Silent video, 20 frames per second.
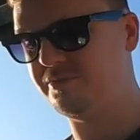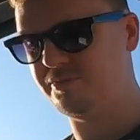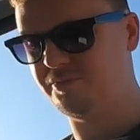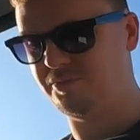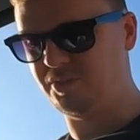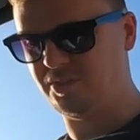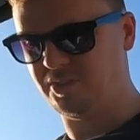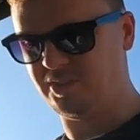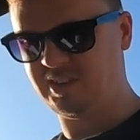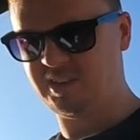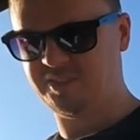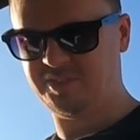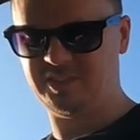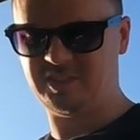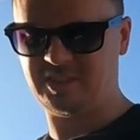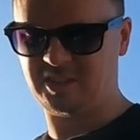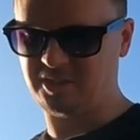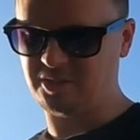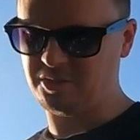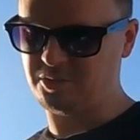if not, if
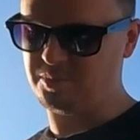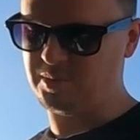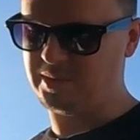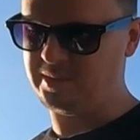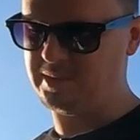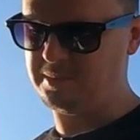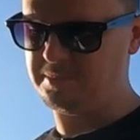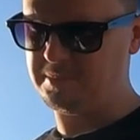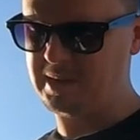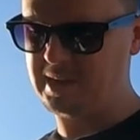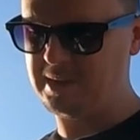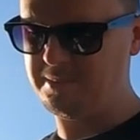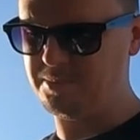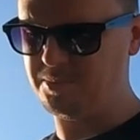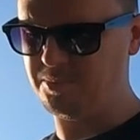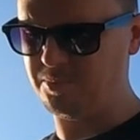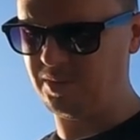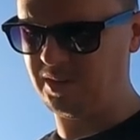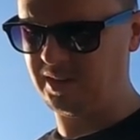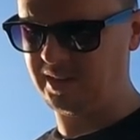it's a good one that
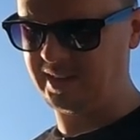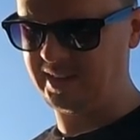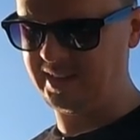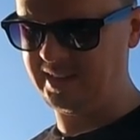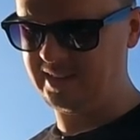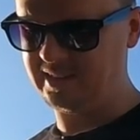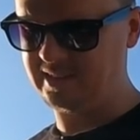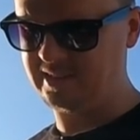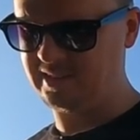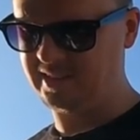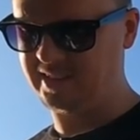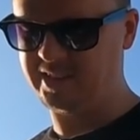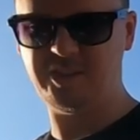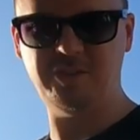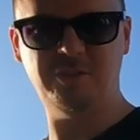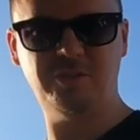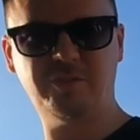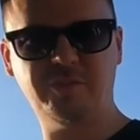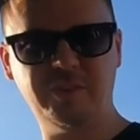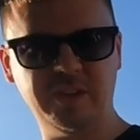people like, like
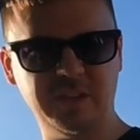use